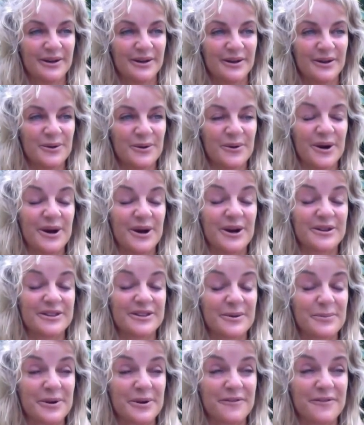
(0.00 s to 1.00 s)
who worked the
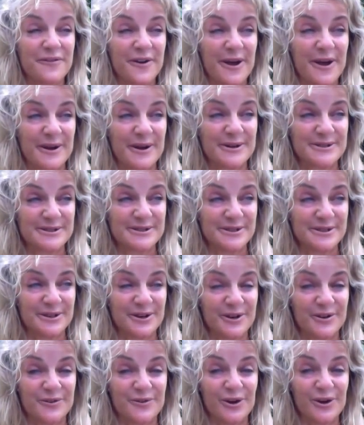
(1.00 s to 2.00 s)
perfection
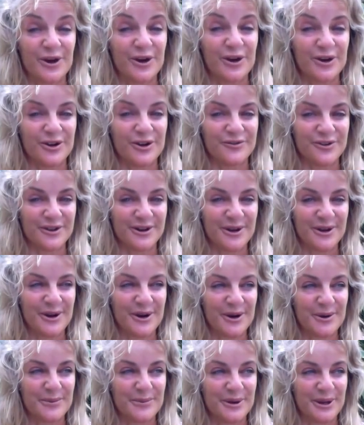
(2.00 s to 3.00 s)
of love and
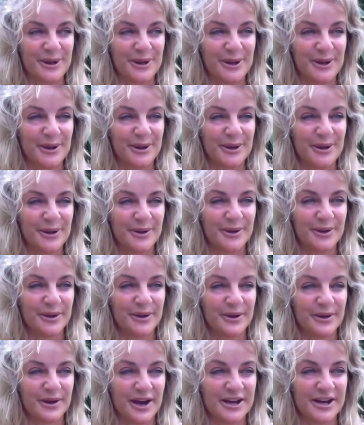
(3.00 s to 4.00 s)
harmony,
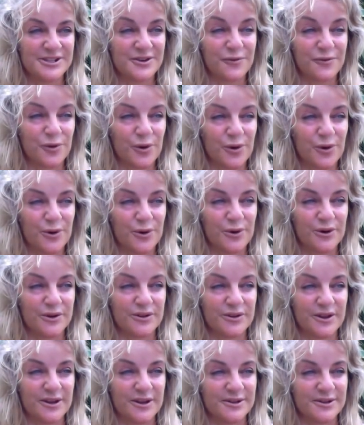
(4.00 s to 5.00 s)
and of all
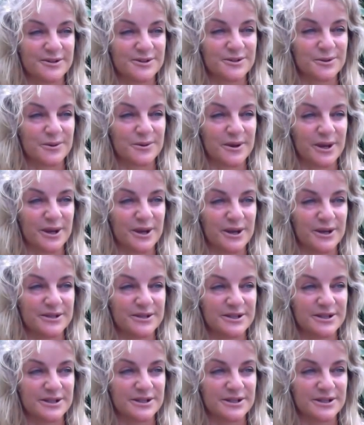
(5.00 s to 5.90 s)
things created,